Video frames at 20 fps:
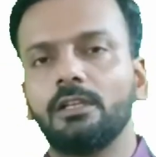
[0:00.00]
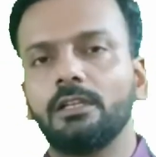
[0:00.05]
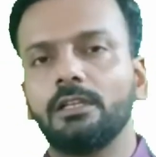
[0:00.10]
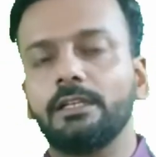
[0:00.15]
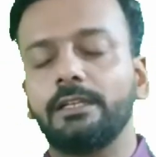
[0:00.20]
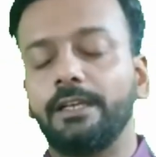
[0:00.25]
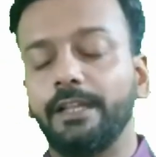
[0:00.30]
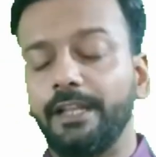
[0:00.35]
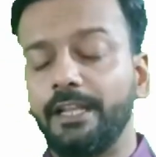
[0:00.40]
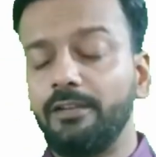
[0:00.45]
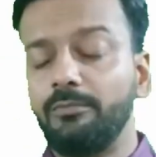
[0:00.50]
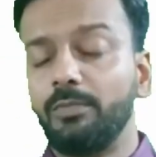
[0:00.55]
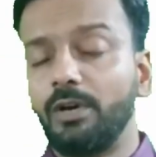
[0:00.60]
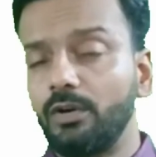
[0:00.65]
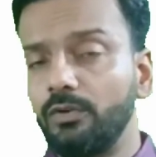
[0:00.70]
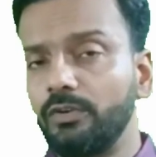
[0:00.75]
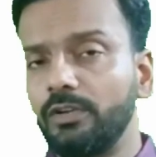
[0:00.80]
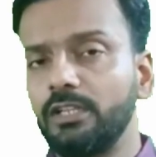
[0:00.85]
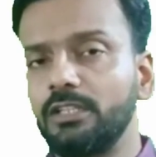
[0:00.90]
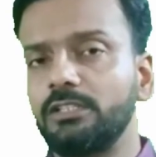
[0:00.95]
Grain
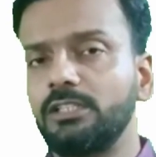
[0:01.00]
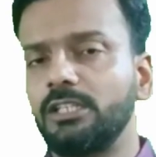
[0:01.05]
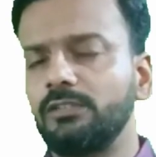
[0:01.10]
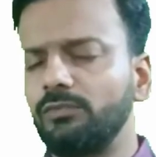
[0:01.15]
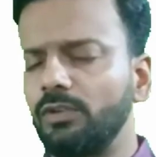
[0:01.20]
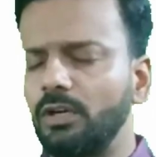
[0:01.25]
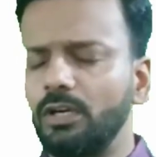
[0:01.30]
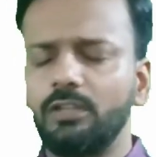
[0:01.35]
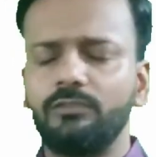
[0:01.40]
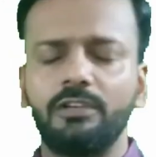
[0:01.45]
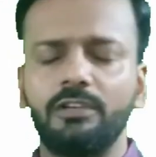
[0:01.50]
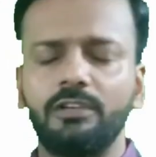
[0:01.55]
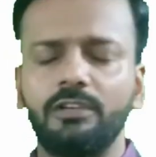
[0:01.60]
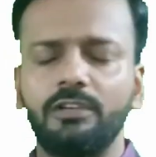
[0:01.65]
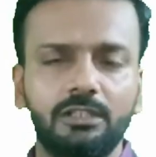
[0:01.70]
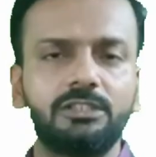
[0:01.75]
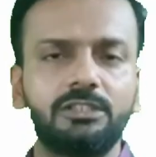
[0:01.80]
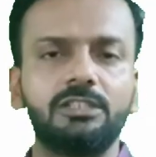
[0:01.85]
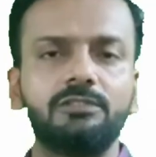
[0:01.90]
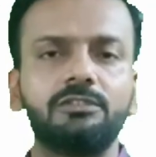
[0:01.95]
boundaries have a lot of
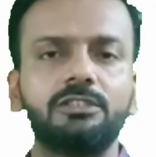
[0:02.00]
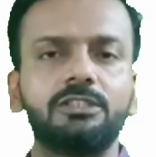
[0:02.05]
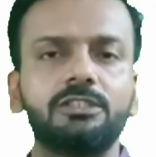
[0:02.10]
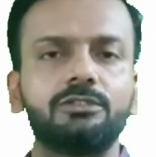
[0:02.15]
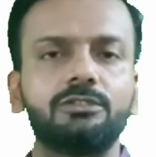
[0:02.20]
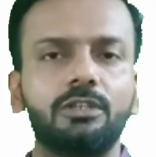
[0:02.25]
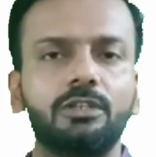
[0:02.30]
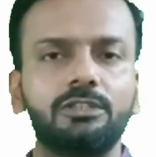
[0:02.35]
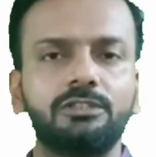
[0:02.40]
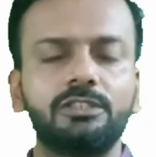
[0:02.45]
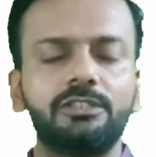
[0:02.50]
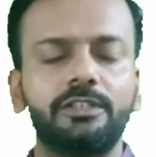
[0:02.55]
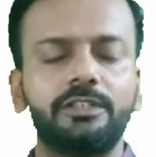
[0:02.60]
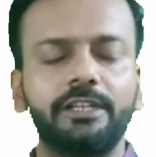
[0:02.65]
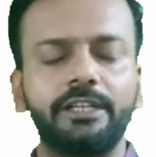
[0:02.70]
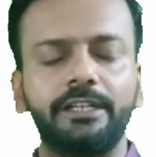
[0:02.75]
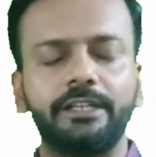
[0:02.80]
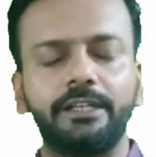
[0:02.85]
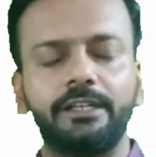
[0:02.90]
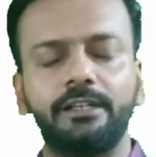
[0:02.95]
energy which is
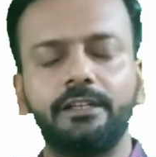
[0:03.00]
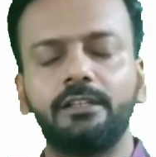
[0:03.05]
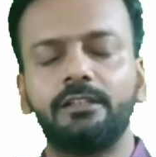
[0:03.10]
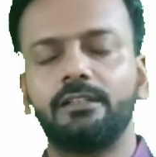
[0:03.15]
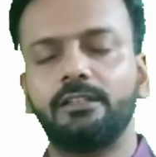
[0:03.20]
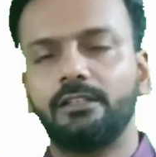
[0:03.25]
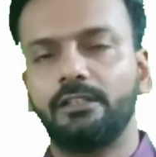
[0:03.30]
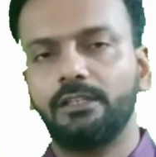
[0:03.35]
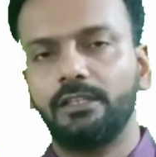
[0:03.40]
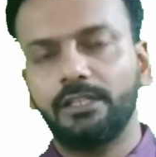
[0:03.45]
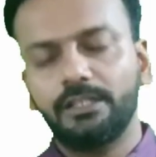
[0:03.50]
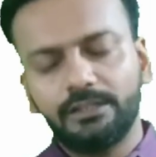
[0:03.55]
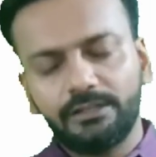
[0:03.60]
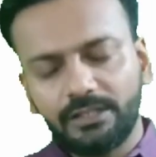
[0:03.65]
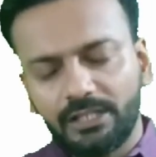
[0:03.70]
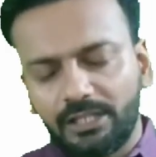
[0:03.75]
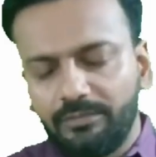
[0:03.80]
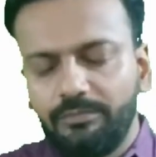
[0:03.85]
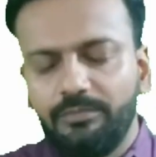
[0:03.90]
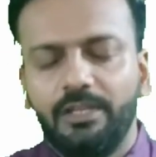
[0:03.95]
concentrated in
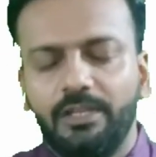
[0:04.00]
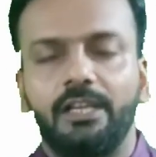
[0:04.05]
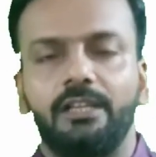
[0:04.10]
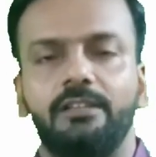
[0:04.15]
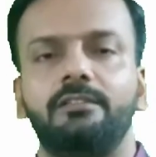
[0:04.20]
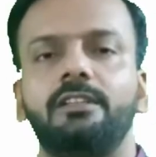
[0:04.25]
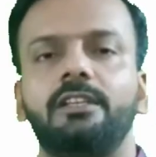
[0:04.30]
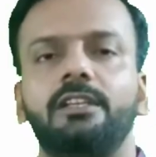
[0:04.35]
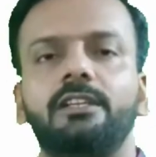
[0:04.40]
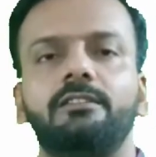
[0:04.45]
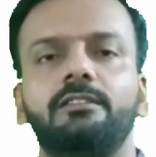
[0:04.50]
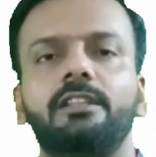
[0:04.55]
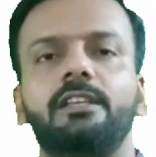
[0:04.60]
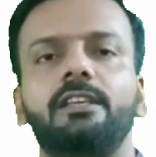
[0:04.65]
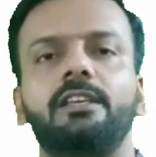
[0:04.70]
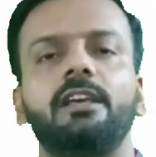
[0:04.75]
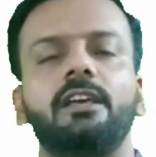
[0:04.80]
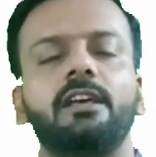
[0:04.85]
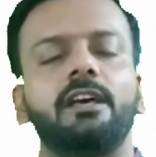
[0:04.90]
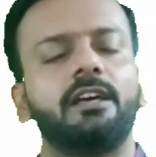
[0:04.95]
them, and then they
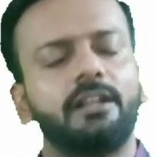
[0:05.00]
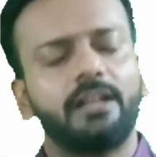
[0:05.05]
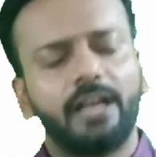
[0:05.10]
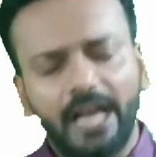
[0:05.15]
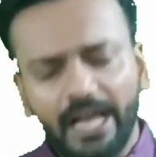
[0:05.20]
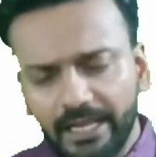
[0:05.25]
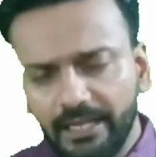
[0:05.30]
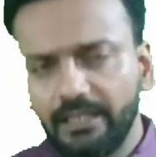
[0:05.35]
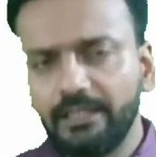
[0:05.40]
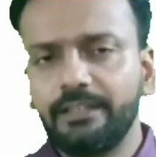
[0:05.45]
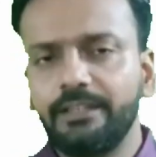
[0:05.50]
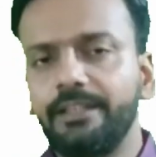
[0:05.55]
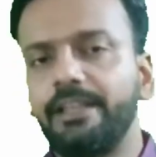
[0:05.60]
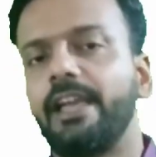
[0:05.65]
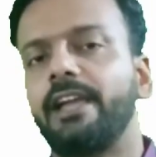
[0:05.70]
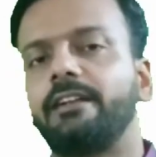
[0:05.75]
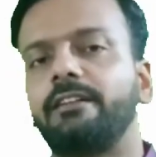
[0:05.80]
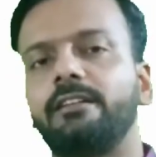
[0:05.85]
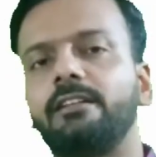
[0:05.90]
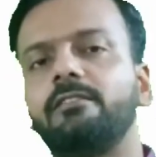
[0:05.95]
are highly
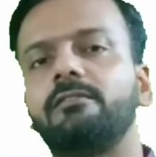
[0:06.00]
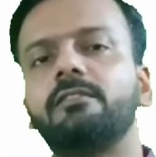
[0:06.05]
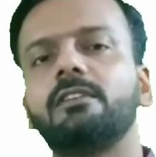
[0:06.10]
reactive,